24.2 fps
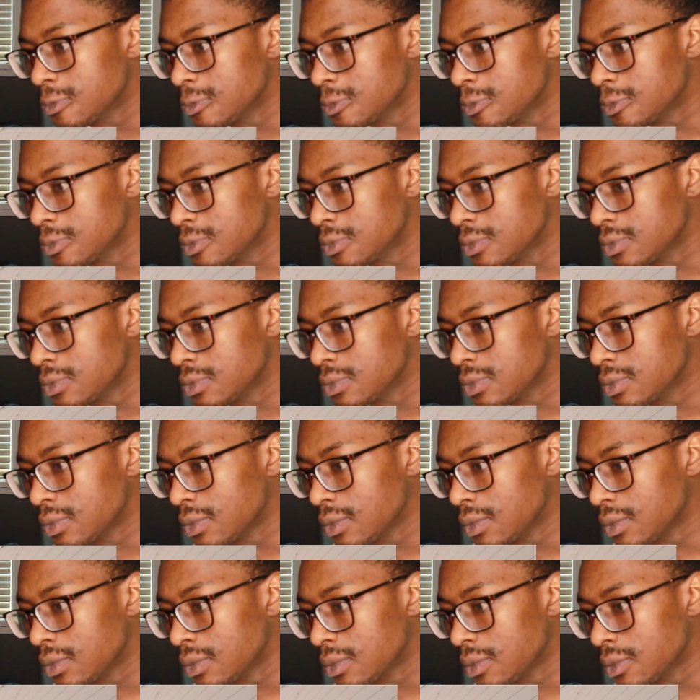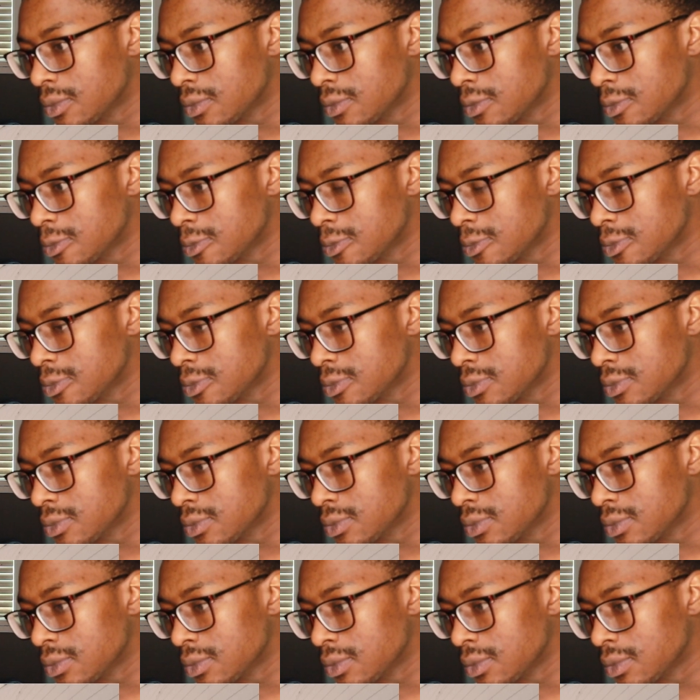
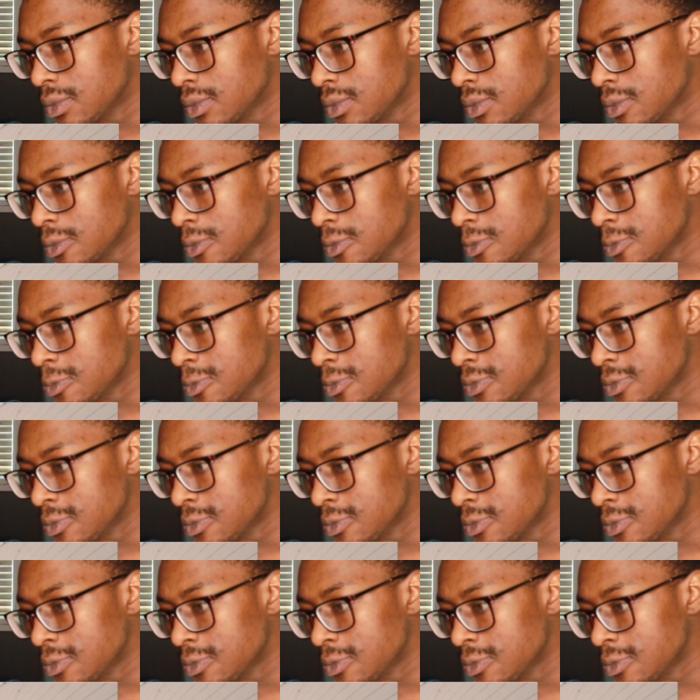[no speech]